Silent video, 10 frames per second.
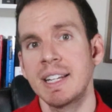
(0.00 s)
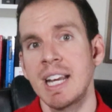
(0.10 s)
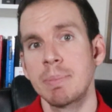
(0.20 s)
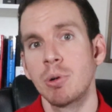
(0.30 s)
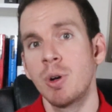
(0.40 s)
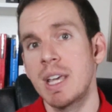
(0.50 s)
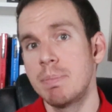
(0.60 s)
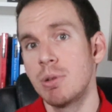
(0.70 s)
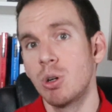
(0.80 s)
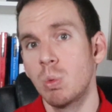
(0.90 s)
in April, a
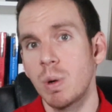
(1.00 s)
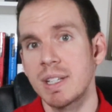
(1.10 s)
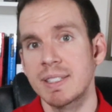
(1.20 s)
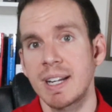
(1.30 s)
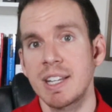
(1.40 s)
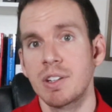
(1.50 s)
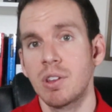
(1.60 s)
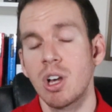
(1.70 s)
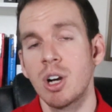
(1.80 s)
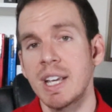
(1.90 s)
bill was signed into
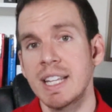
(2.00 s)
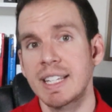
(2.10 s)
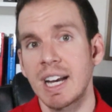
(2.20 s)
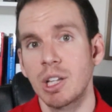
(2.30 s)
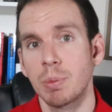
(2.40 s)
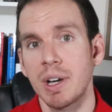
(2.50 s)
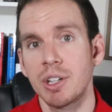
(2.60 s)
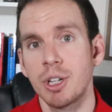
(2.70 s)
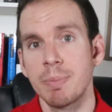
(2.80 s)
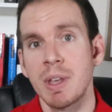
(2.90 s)
law in
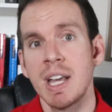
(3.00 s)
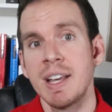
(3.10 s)
Colorado